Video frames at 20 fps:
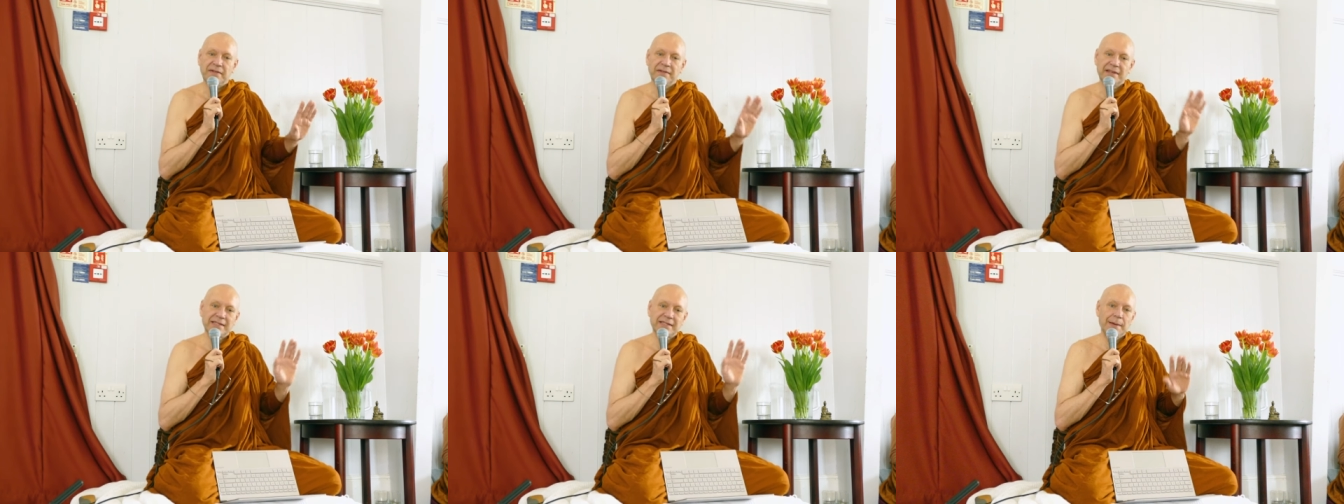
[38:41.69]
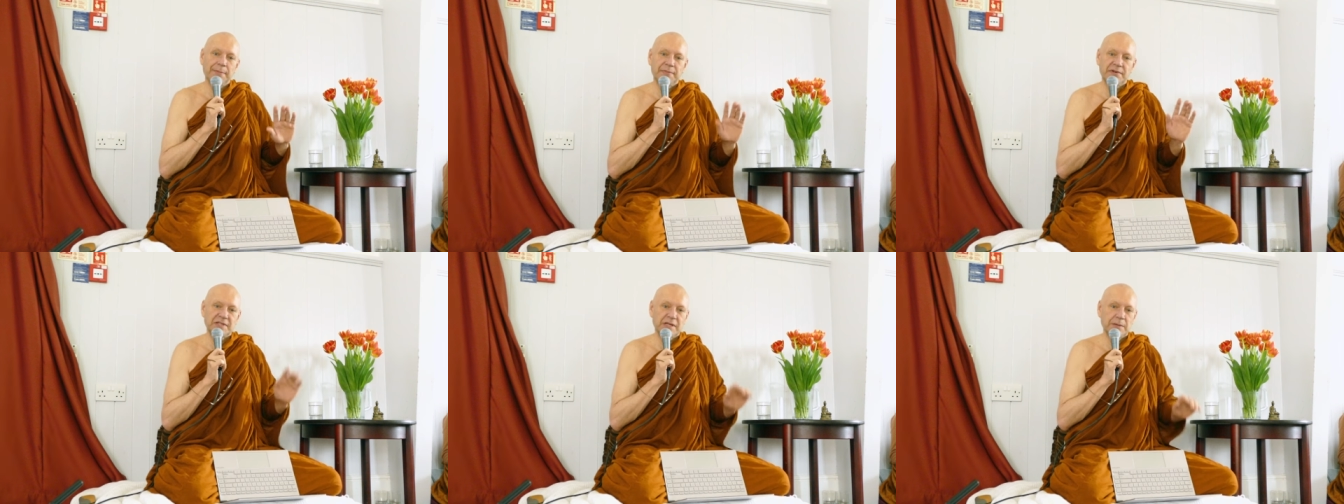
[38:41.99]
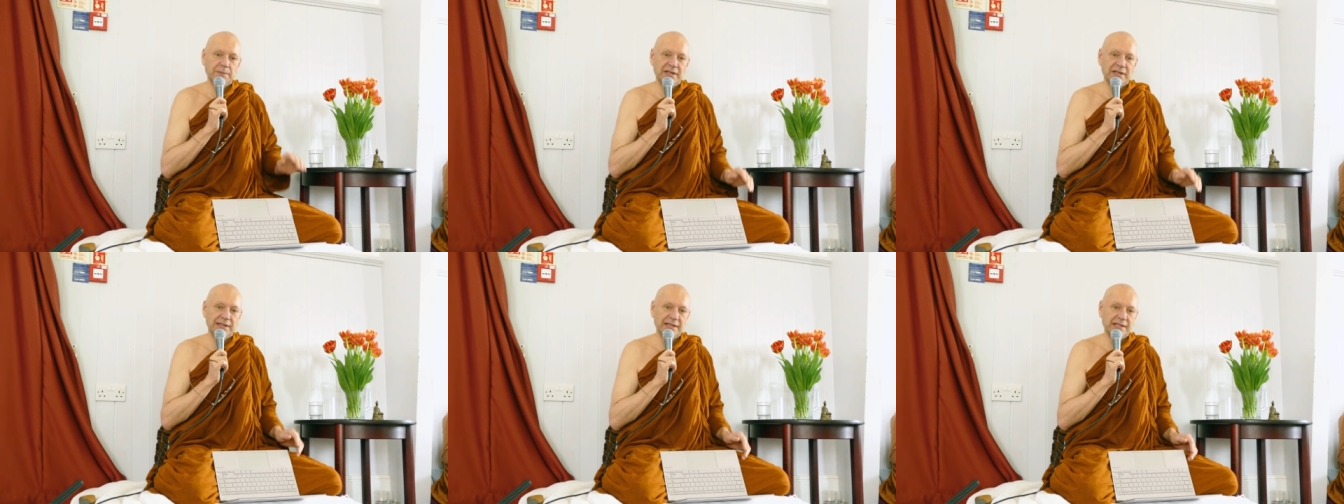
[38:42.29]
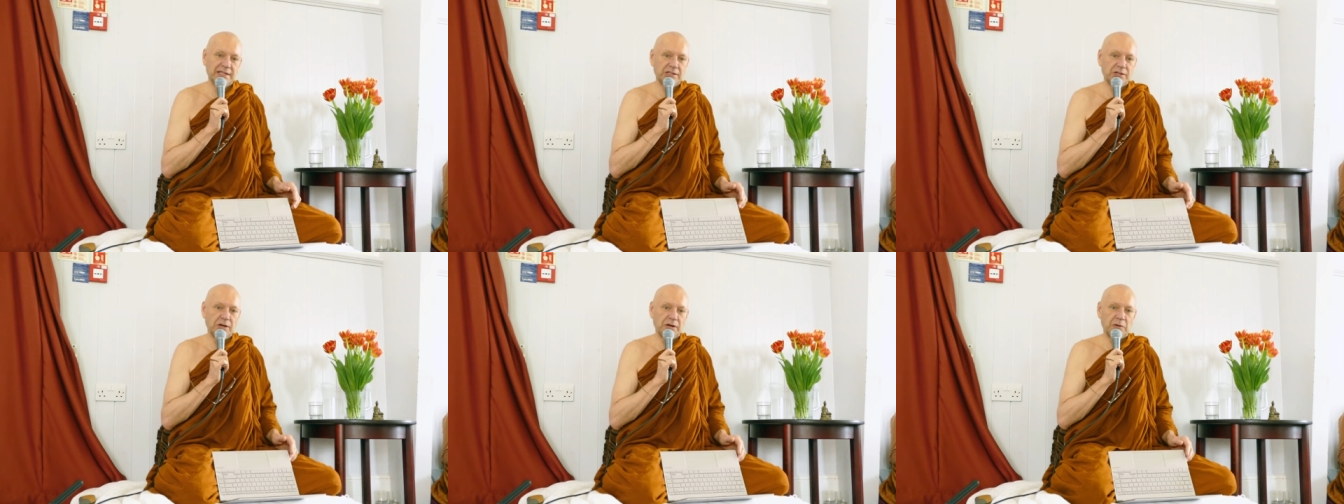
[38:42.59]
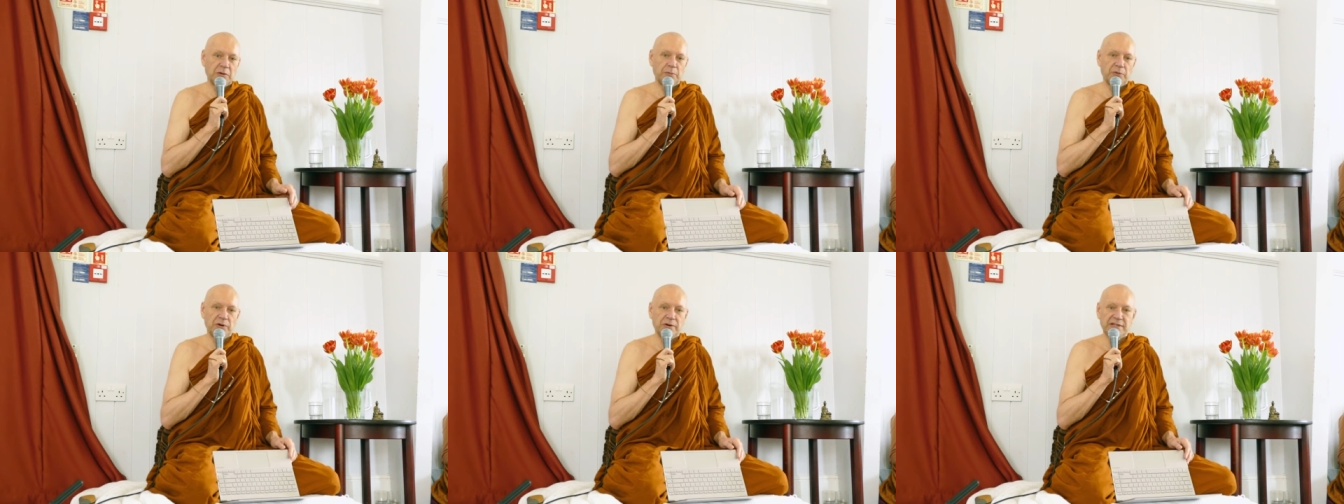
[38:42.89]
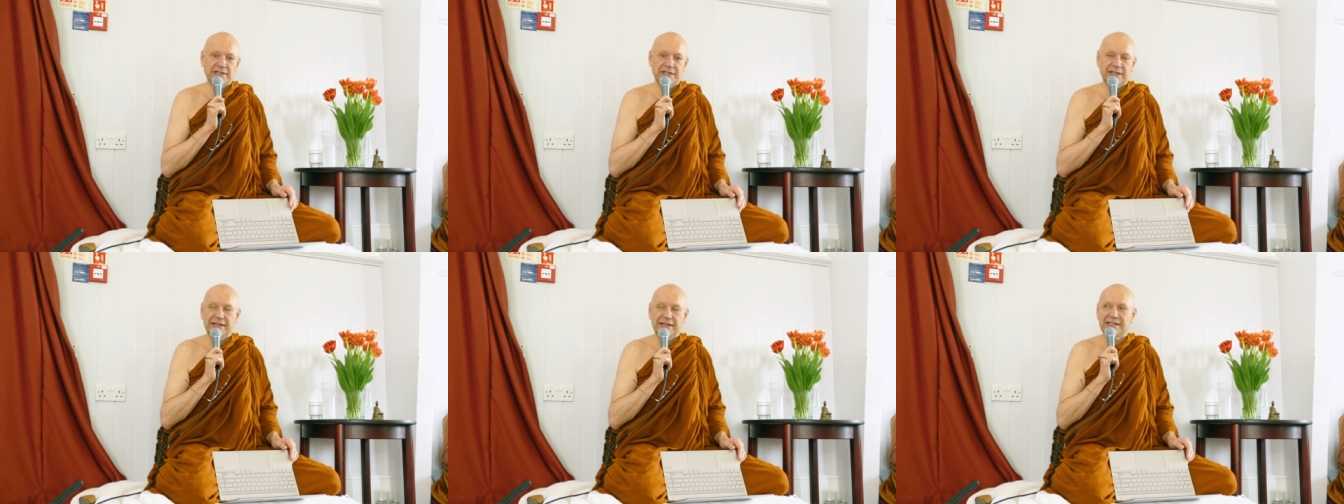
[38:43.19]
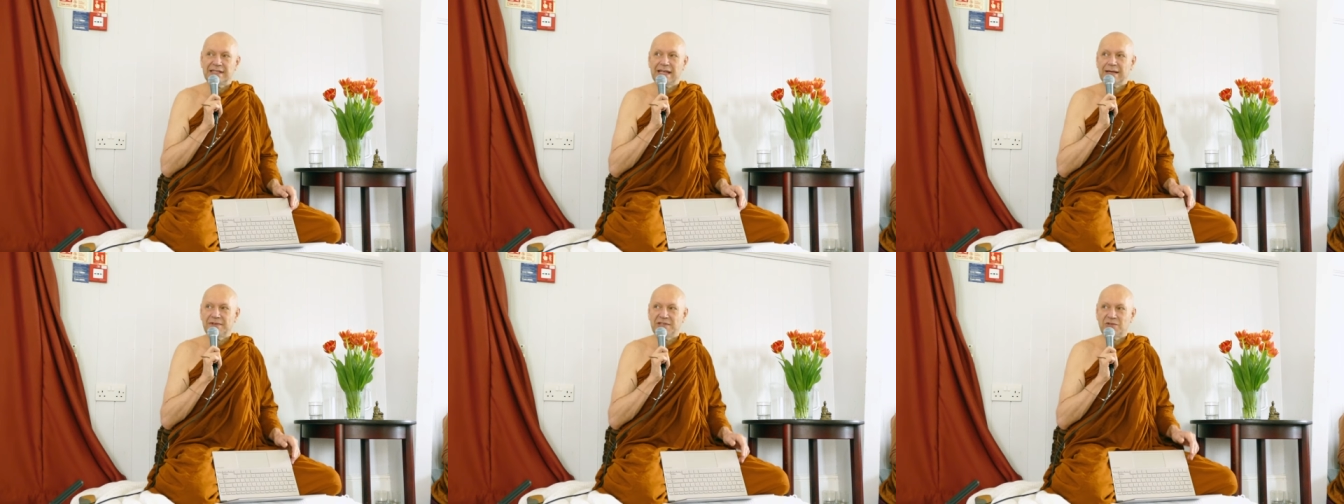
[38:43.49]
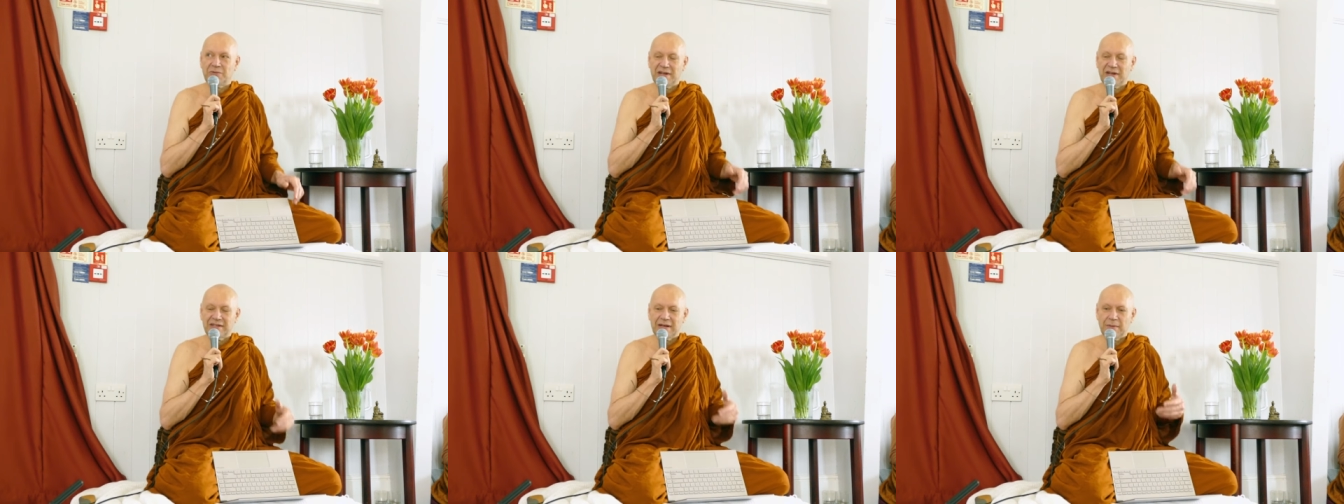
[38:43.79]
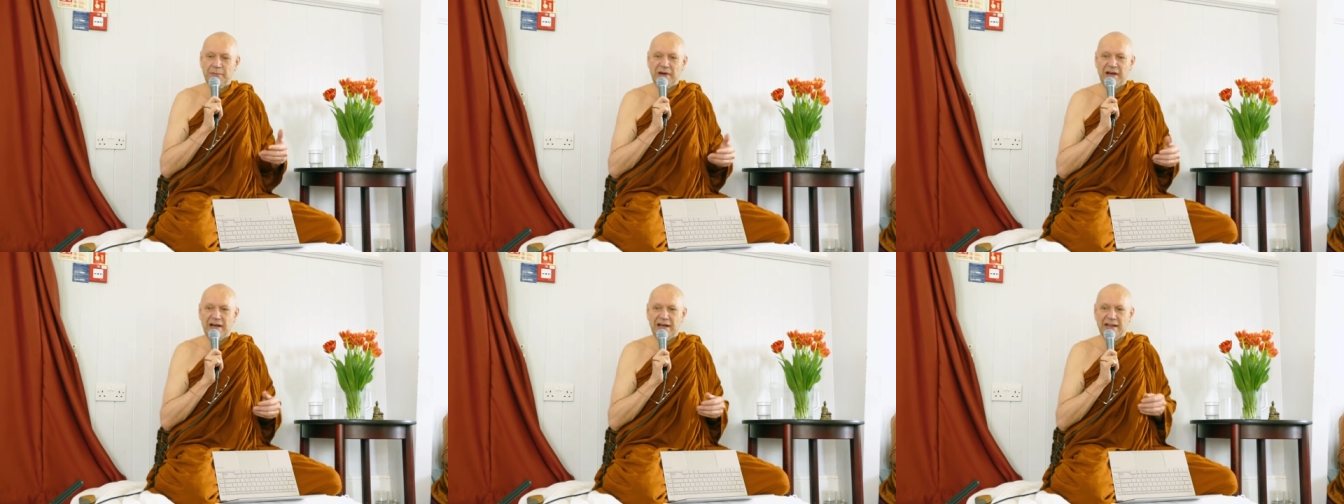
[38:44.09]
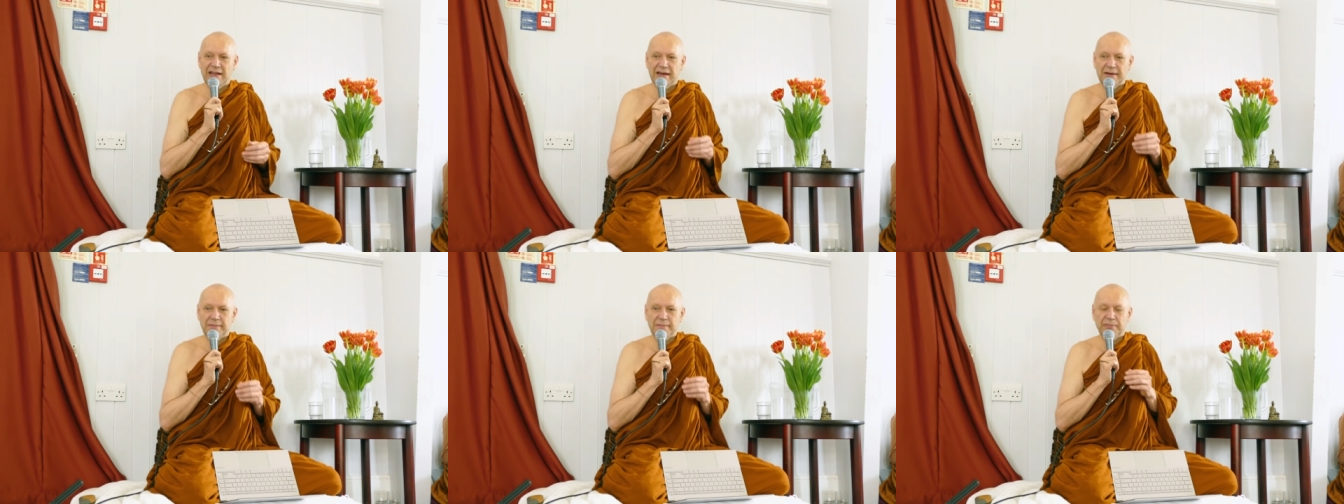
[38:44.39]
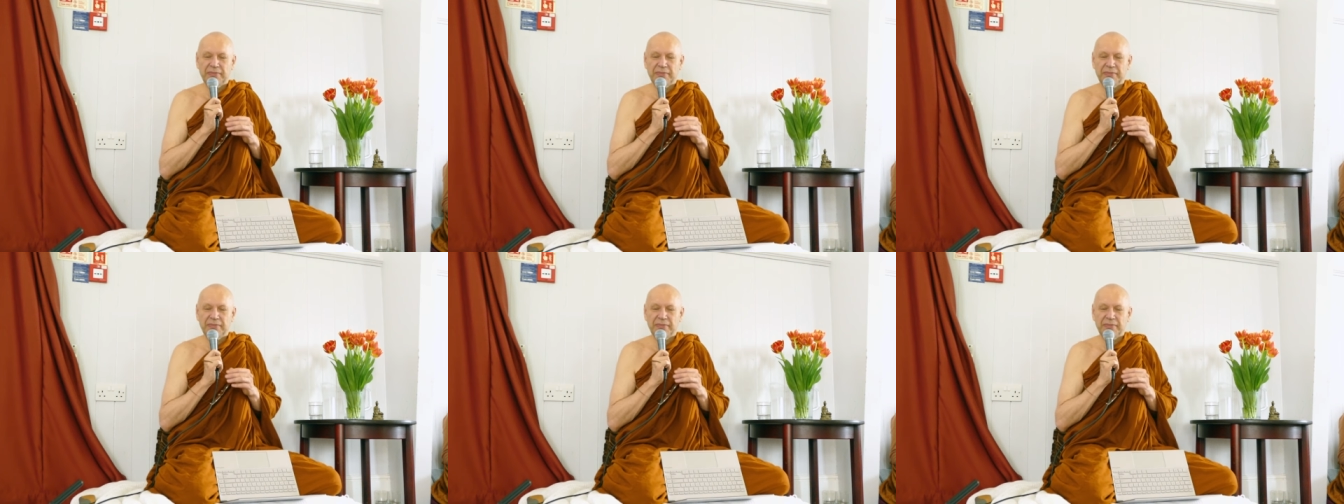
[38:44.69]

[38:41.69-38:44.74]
And this happens to be this young person. His name is Ratthapala.